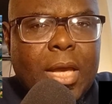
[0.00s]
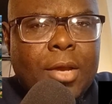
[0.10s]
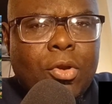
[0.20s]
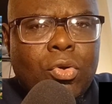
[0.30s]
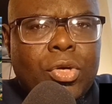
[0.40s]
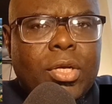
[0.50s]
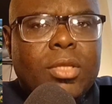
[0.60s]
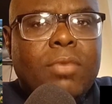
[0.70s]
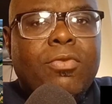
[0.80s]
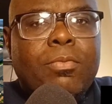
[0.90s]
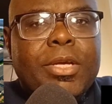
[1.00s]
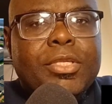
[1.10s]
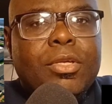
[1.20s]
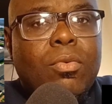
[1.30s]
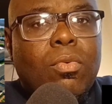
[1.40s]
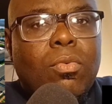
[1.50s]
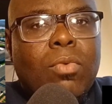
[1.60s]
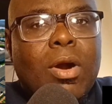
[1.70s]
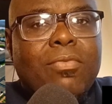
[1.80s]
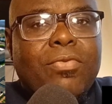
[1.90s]
and conduct information
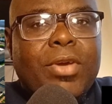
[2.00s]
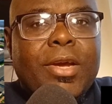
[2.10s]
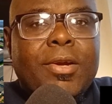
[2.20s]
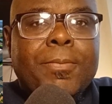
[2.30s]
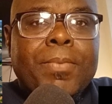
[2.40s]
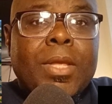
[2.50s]
warfare.